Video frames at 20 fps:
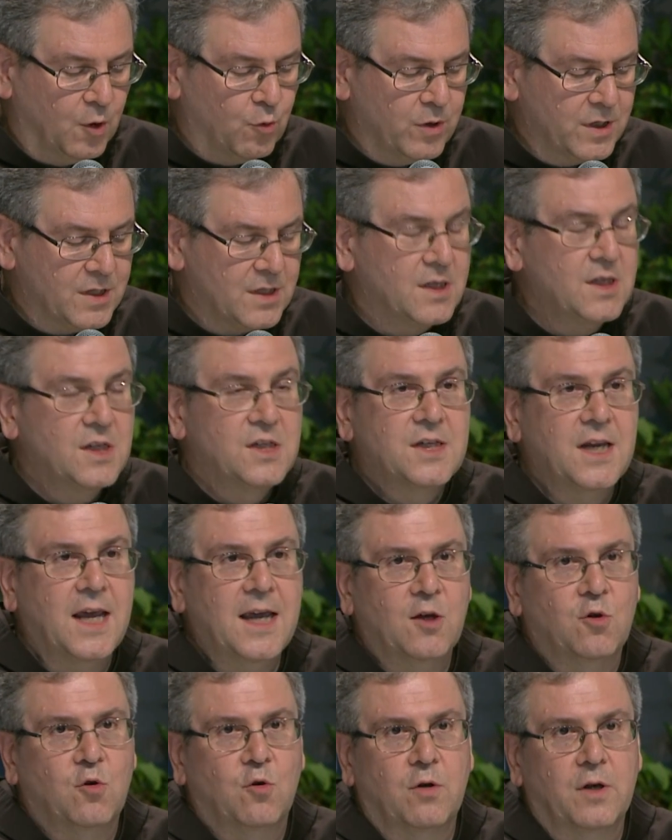of
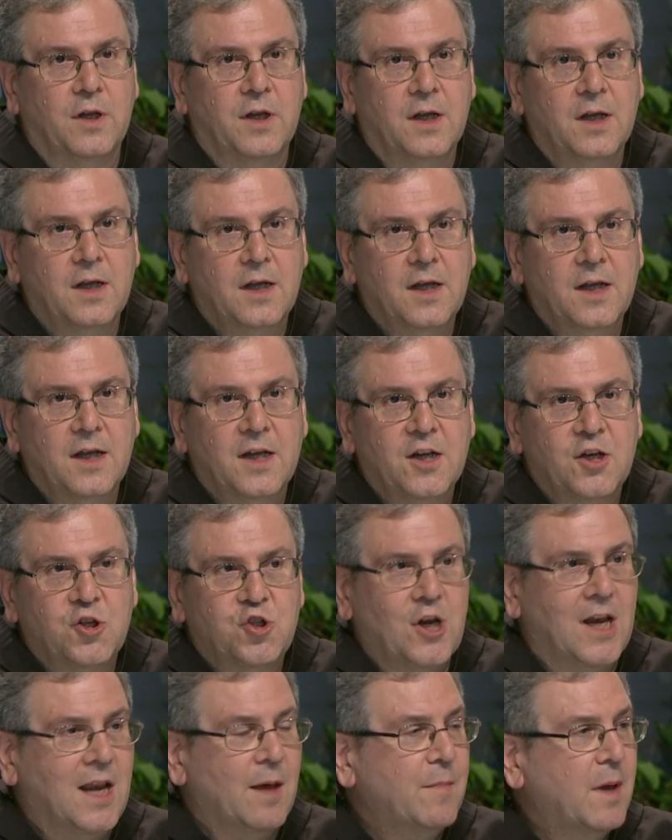changes that have
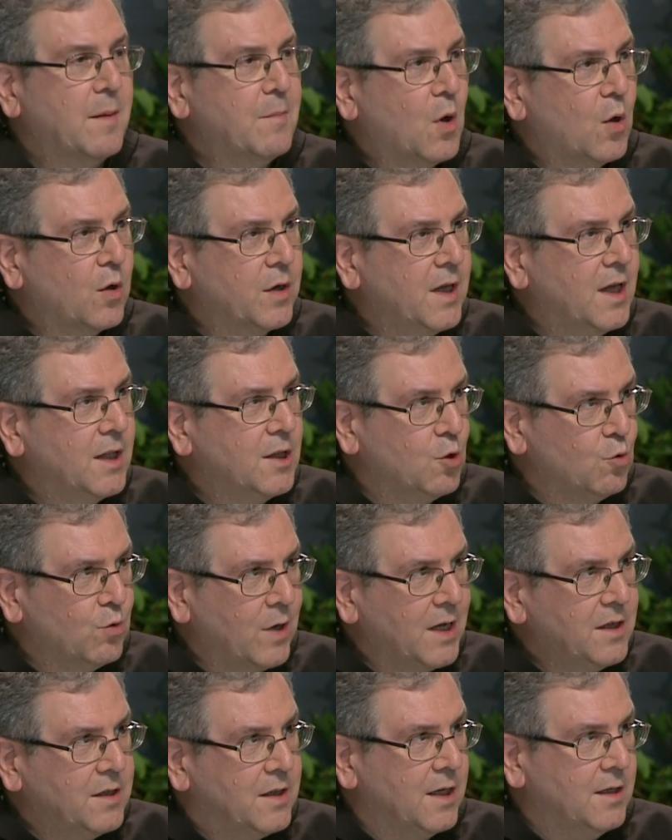happened during the
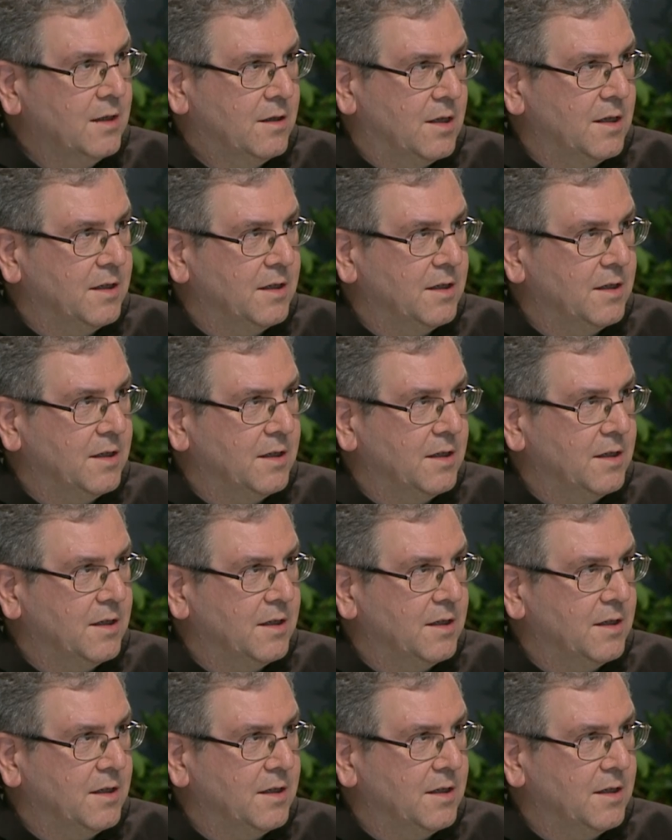centuries,